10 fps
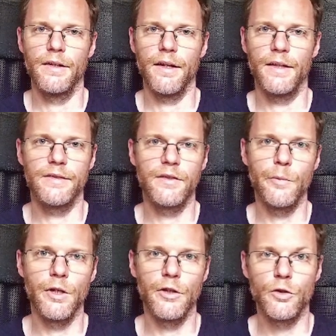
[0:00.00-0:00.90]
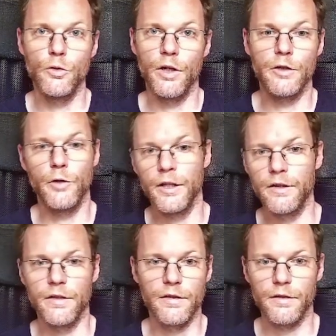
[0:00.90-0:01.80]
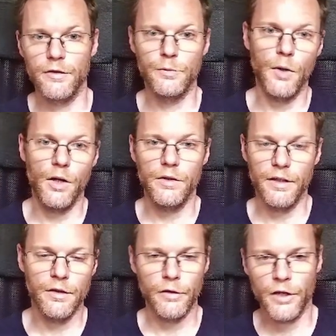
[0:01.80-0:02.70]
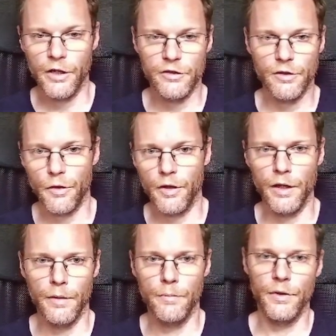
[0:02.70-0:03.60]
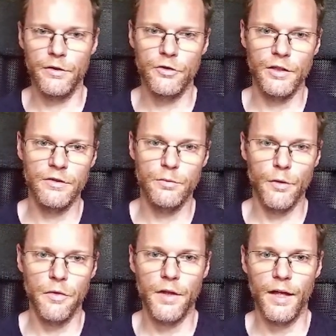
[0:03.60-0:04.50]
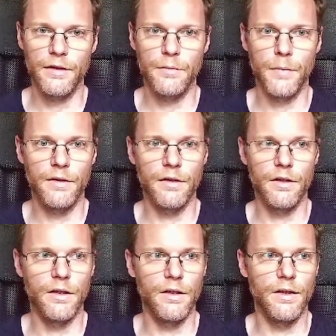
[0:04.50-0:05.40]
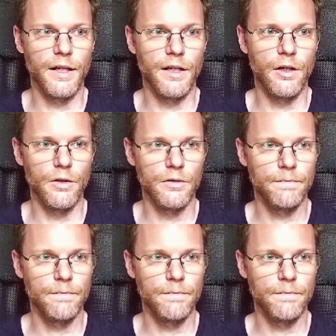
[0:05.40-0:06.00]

similar to a grid spawn and location thing, but just with that mandala layout.